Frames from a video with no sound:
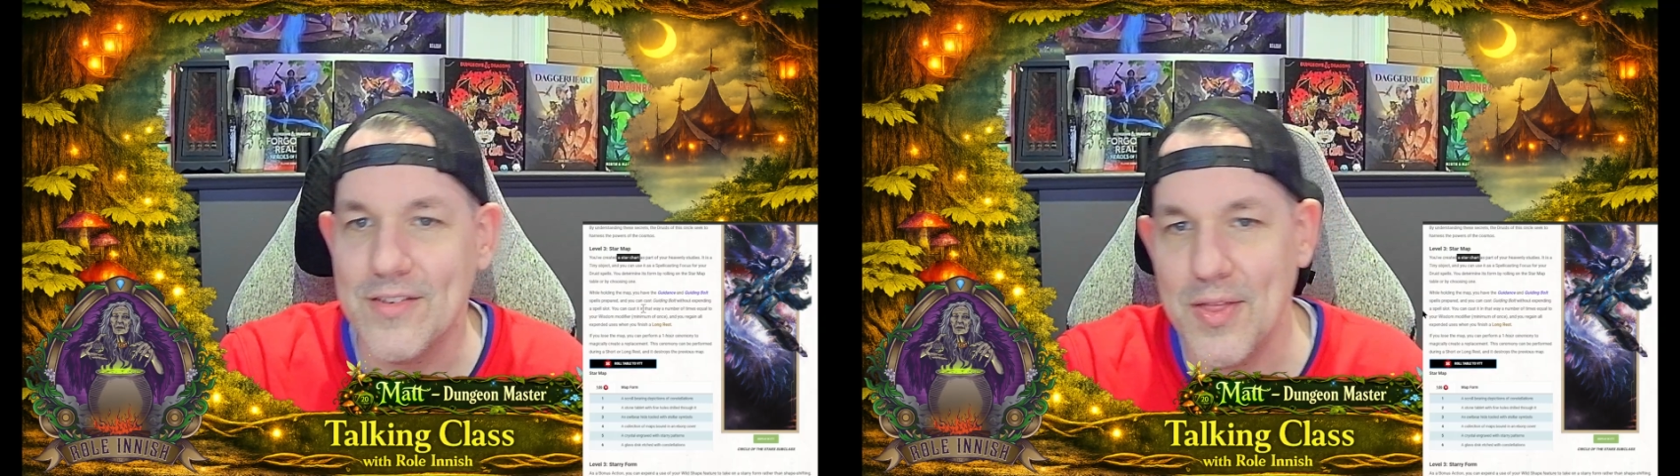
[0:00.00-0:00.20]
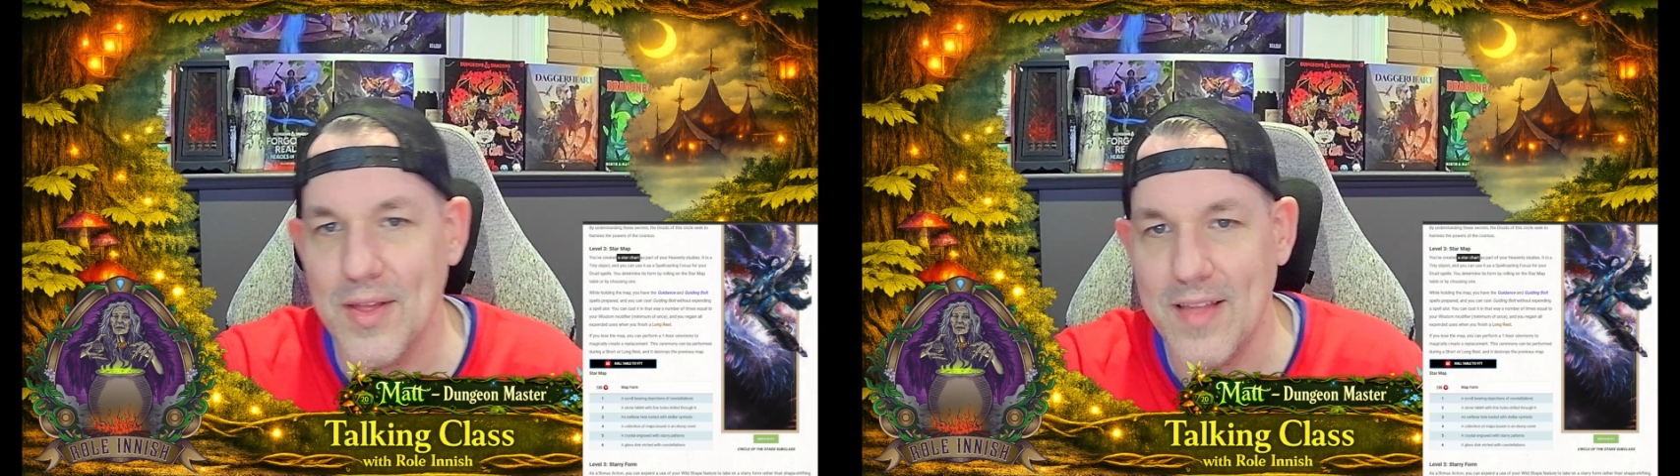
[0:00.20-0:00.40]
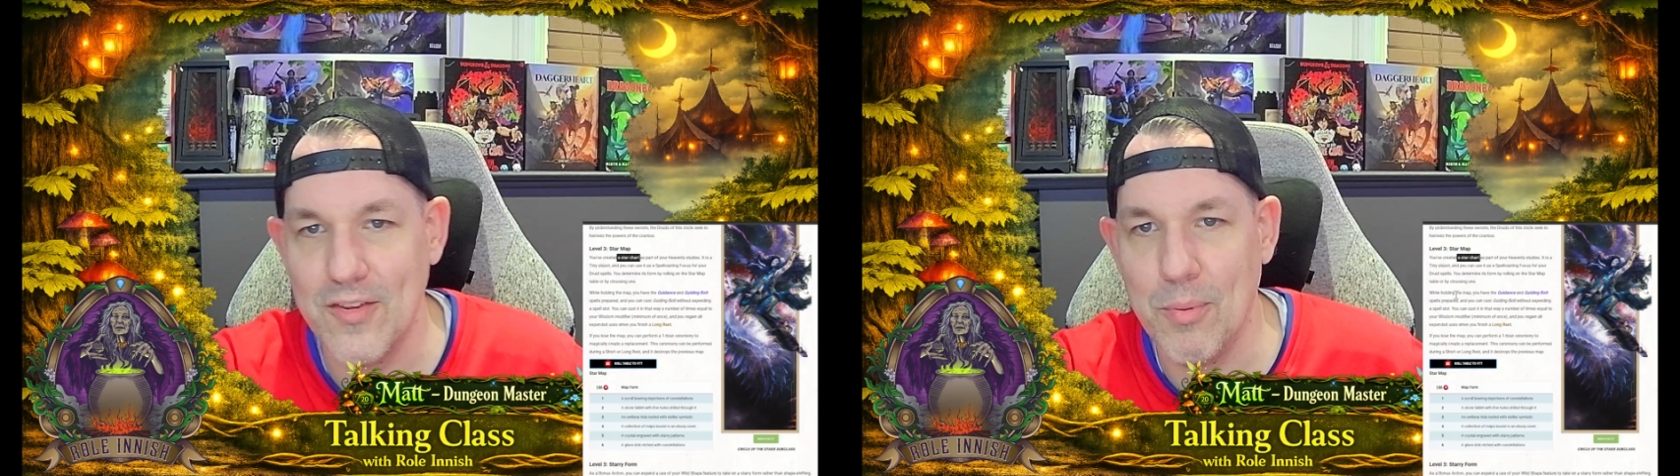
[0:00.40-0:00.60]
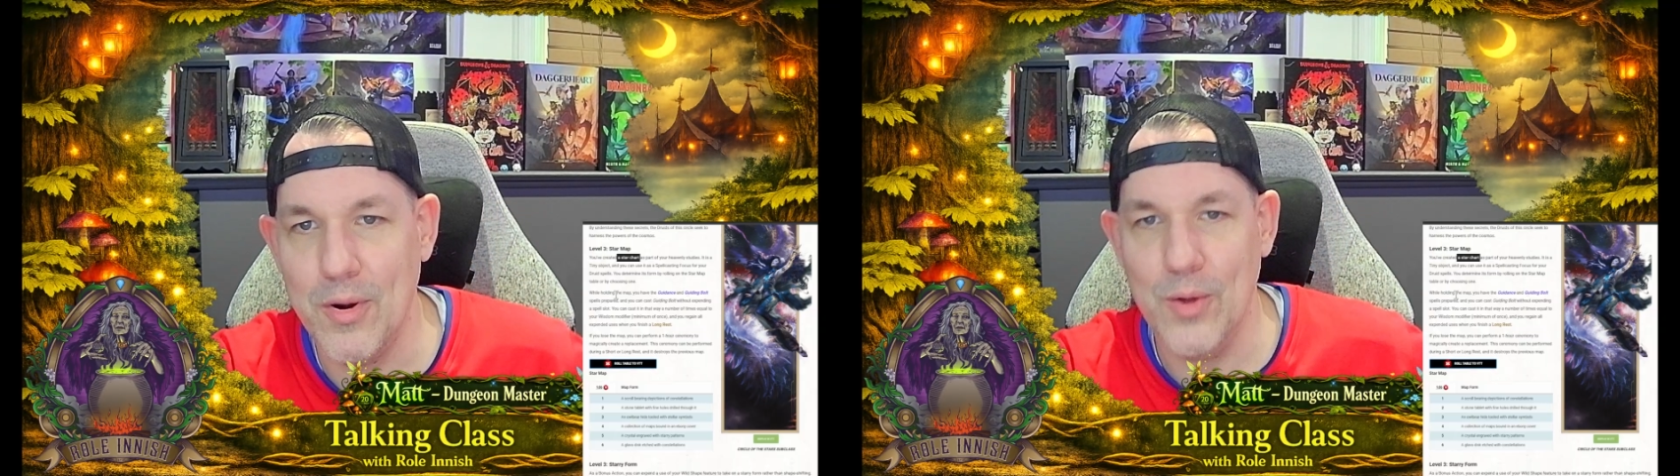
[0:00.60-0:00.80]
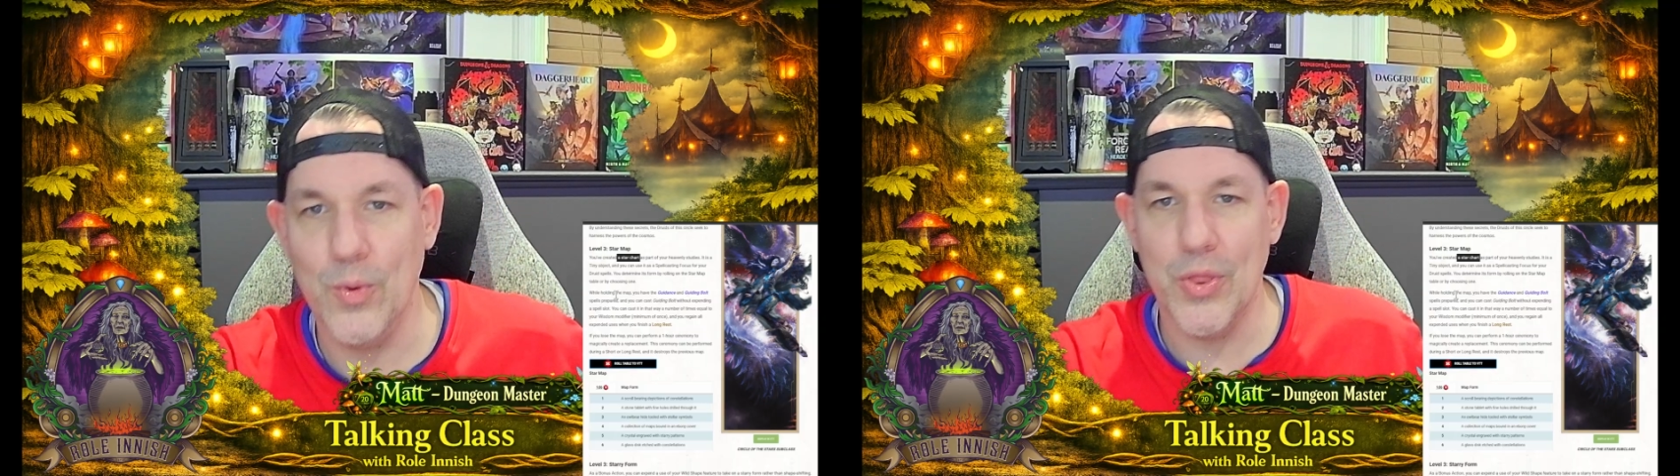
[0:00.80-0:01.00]
I think that's a pretty
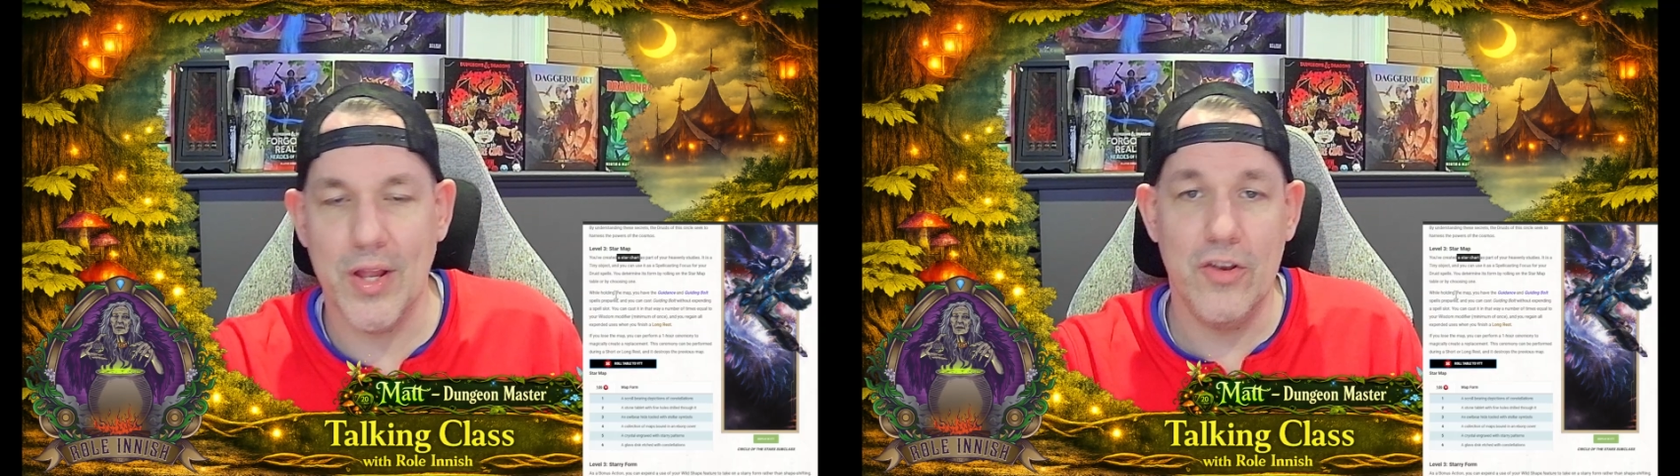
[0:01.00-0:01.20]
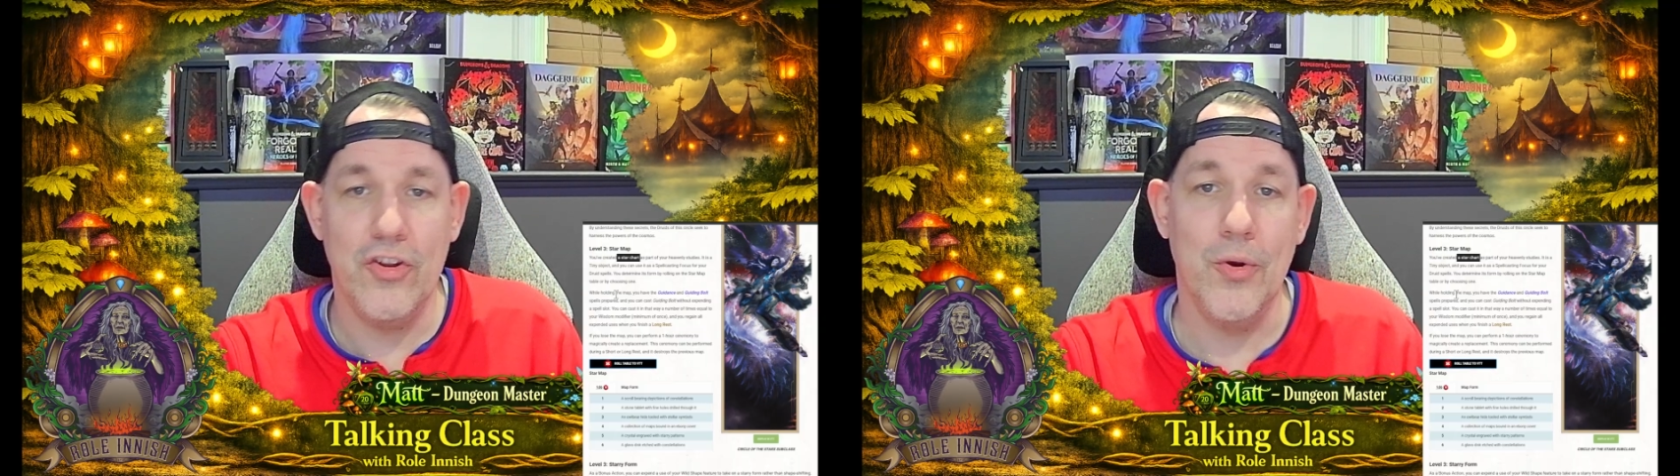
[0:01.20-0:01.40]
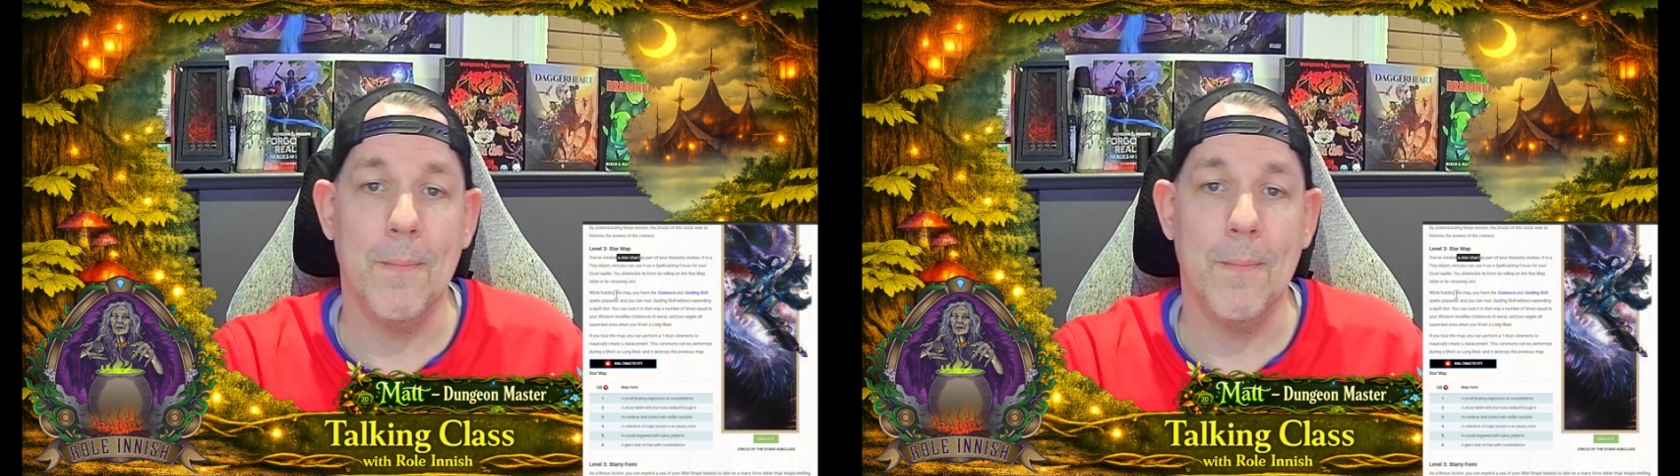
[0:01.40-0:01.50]
cool thing to do.